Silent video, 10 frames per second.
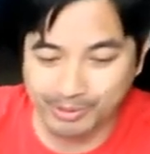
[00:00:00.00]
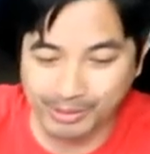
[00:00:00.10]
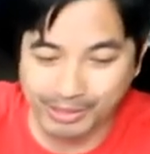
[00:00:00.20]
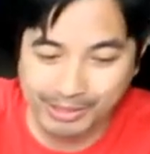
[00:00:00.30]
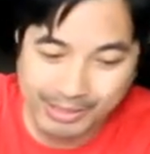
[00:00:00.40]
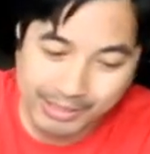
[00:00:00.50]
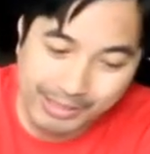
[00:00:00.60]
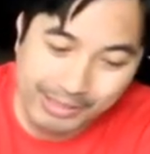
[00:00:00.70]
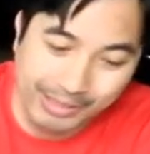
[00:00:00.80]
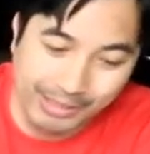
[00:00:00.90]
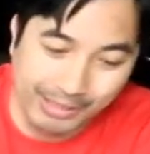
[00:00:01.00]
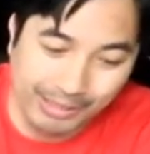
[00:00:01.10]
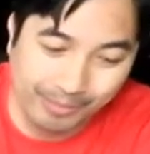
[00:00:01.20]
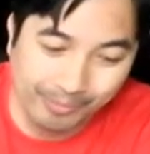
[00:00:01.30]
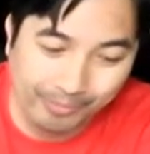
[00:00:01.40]
Okay,
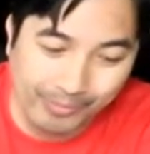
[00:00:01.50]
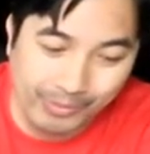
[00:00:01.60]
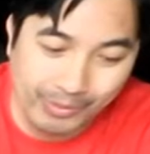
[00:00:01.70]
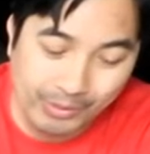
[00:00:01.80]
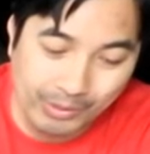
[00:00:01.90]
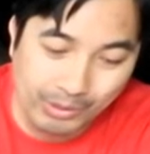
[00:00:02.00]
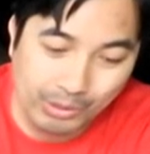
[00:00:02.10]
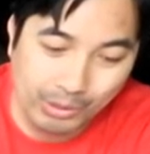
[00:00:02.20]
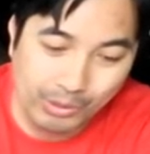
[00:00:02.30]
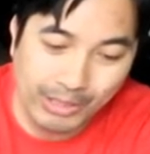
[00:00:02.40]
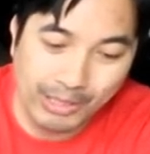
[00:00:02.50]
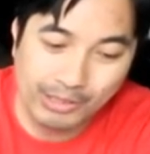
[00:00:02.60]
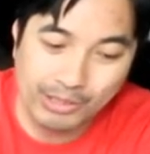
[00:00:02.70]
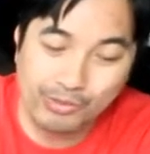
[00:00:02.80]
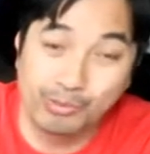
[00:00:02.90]
um, so I got this